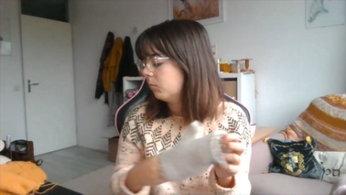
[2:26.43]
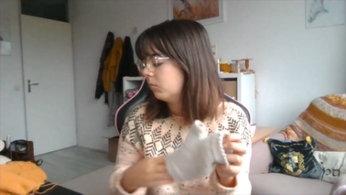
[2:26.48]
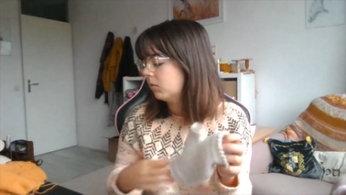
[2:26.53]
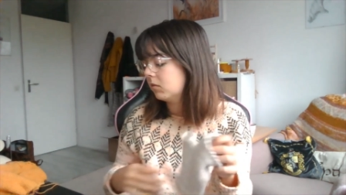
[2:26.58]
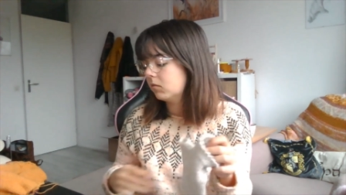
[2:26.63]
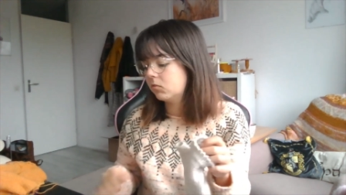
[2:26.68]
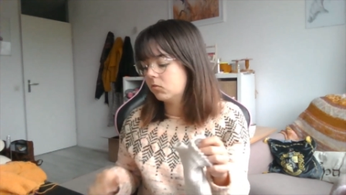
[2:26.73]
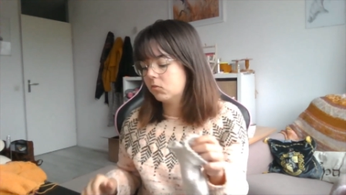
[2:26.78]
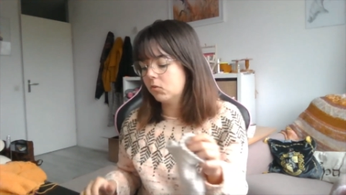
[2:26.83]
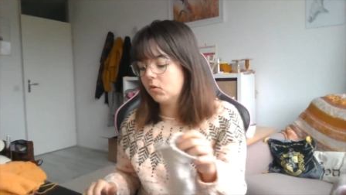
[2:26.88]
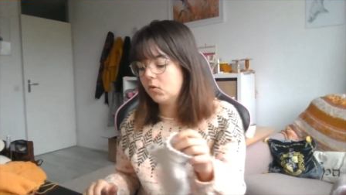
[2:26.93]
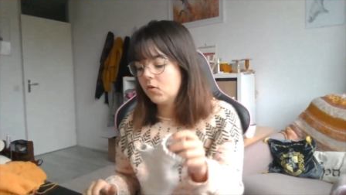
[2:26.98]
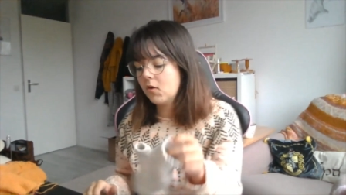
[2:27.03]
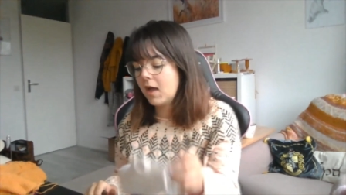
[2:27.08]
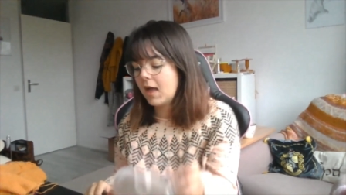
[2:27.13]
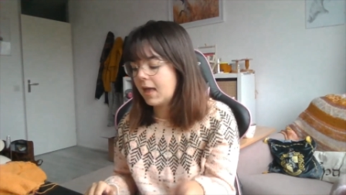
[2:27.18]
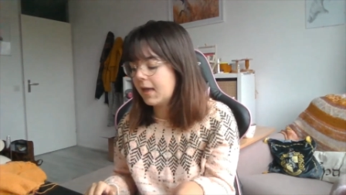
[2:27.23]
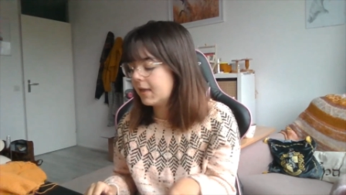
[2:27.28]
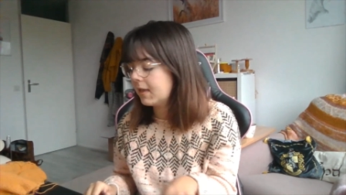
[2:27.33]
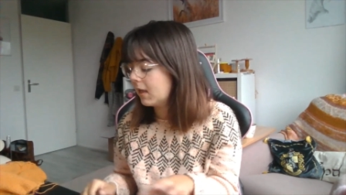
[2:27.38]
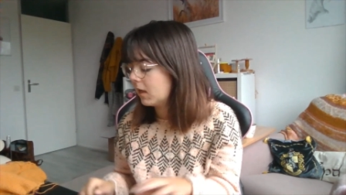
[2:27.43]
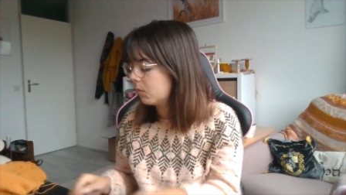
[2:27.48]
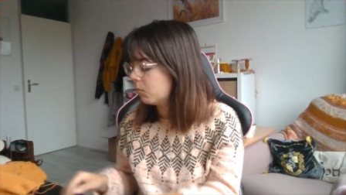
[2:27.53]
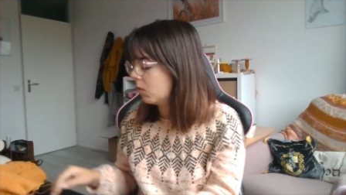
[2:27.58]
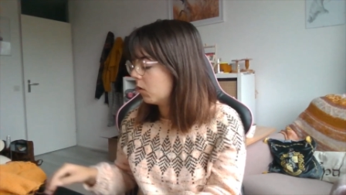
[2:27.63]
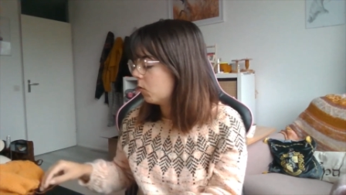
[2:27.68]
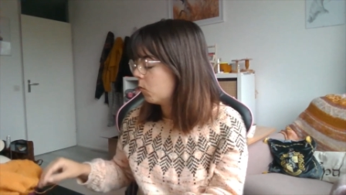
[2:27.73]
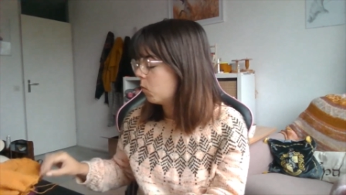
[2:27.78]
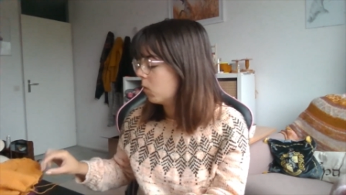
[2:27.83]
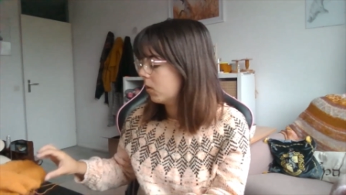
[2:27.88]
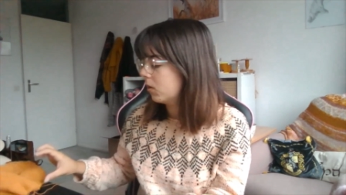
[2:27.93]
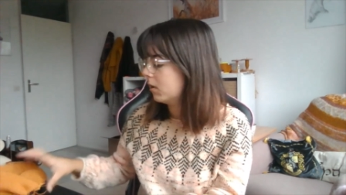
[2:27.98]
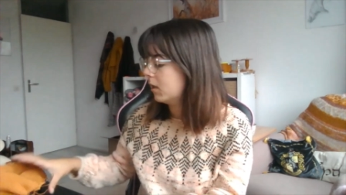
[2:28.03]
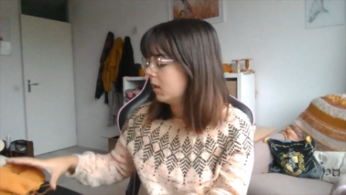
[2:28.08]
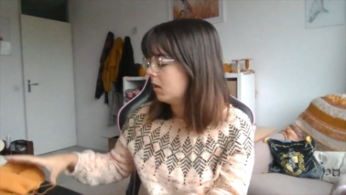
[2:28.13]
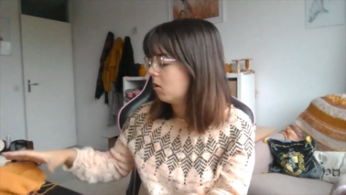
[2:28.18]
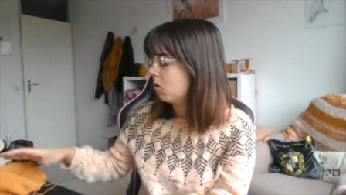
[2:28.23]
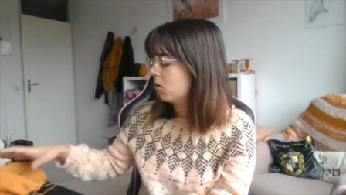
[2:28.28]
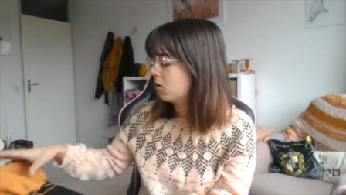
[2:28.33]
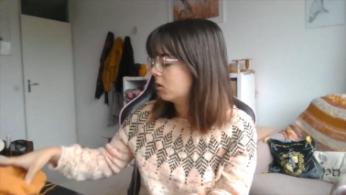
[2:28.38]
So I am
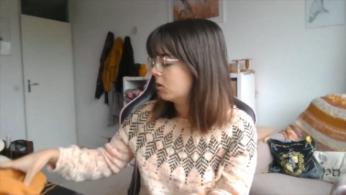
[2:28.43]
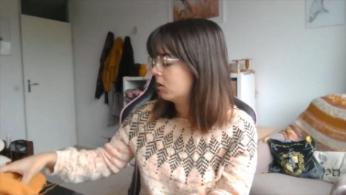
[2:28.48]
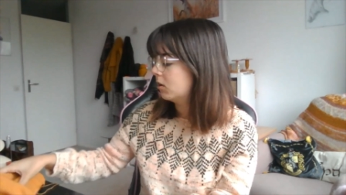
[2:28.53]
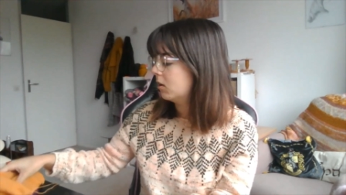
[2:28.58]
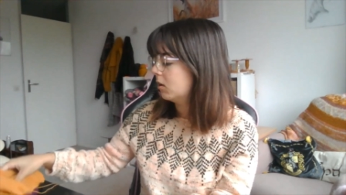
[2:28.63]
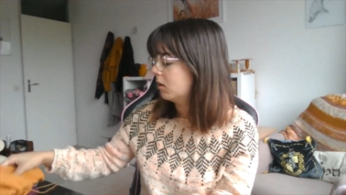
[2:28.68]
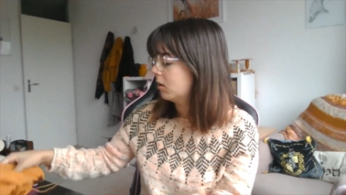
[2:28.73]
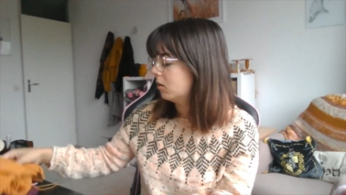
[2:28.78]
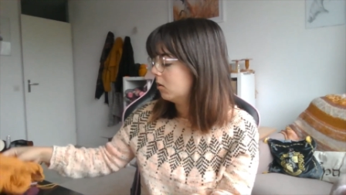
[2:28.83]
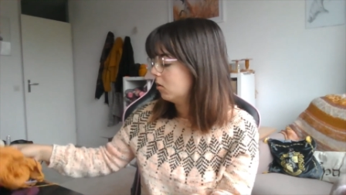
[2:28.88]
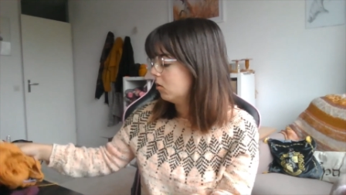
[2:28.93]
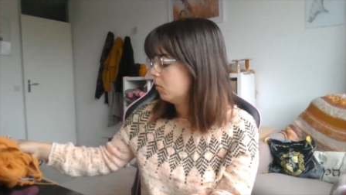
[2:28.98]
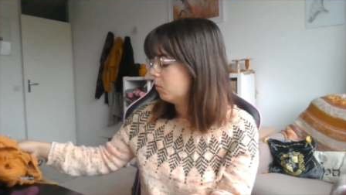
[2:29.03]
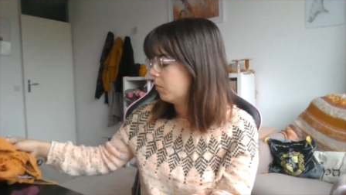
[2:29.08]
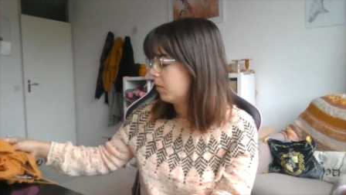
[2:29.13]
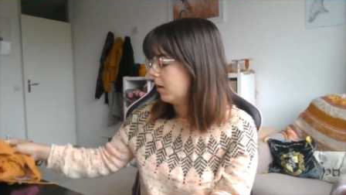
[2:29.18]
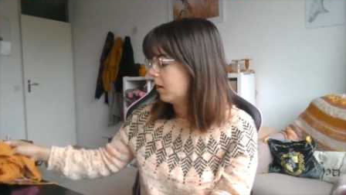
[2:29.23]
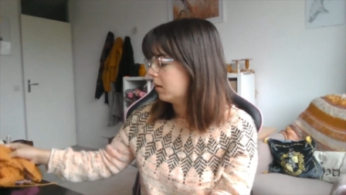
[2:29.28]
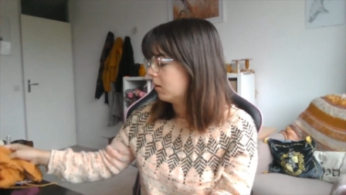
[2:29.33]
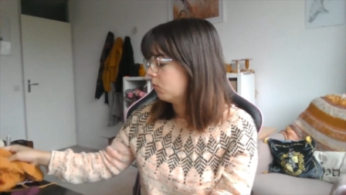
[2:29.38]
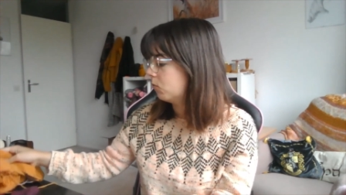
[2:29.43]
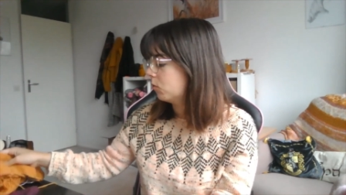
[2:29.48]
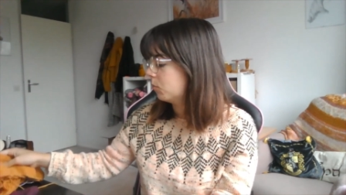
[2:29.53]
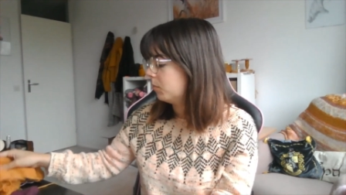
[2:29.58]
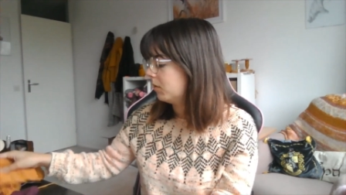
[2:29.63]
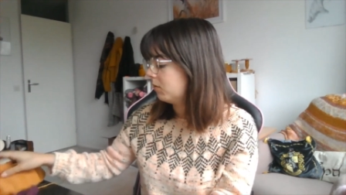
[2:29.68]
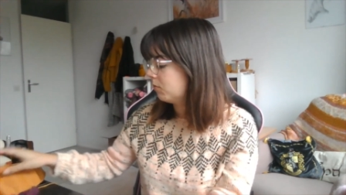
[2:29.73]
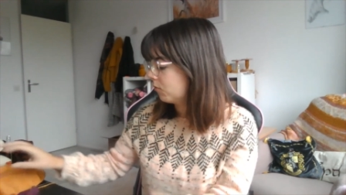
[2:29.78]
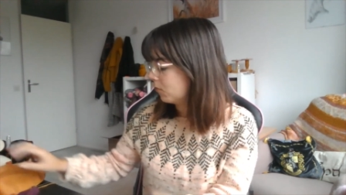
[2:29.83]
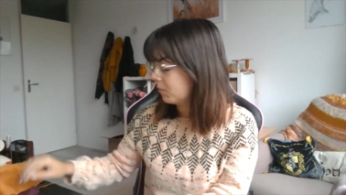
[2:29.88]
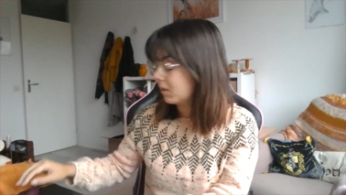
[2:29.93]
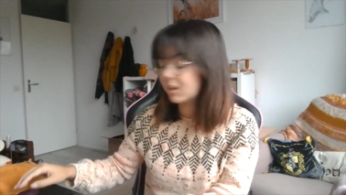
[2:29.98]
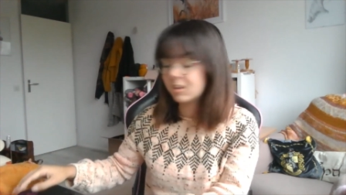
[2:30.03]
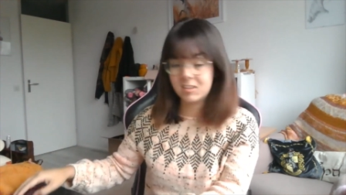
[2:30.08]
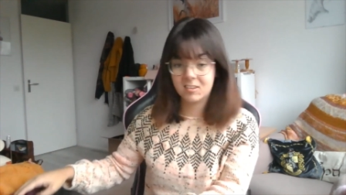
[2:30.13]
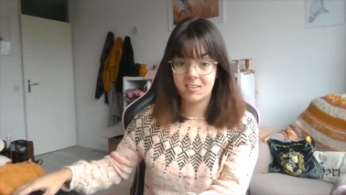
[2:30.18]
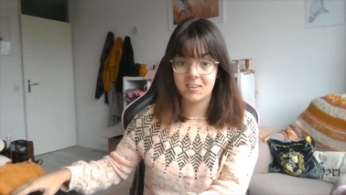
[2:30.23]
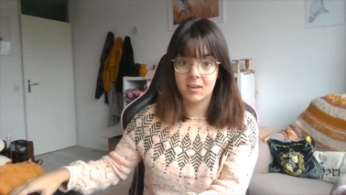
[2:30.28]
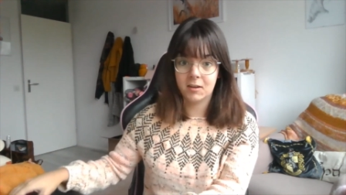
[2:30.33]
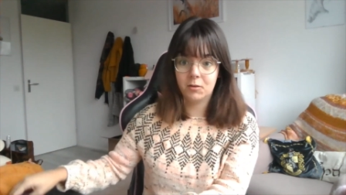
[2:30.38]
working on another pair that will be for
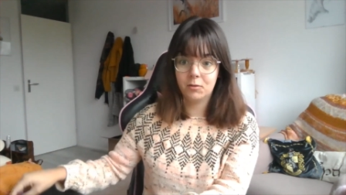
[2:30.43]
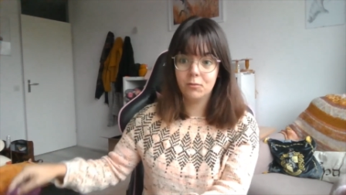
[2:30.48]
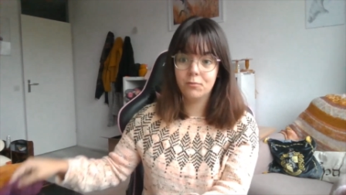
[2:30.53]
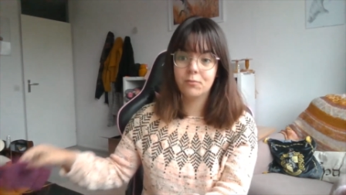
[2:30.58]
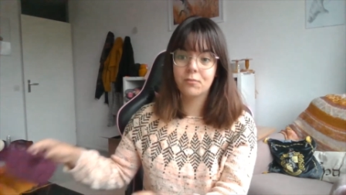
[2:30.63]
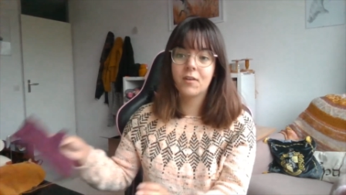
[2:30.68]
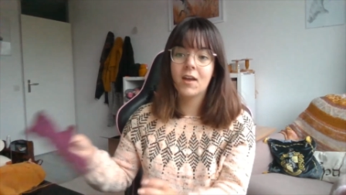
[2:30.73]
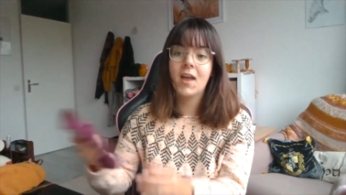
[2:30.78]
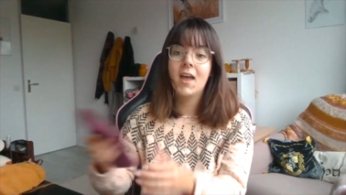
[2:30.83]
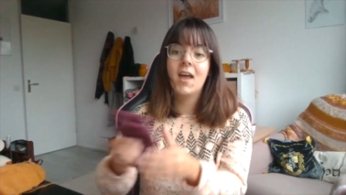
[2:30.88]
myself.